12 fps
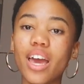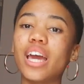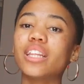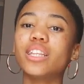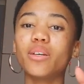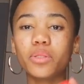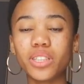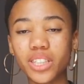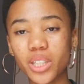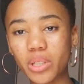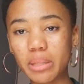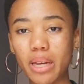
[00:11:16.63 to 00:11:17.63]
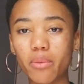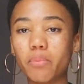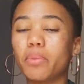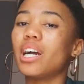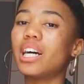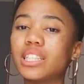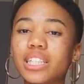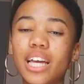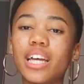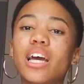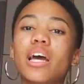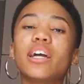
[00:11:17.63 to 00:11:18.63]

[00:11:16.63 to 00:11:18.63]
And then there was still the remake with Beyonce.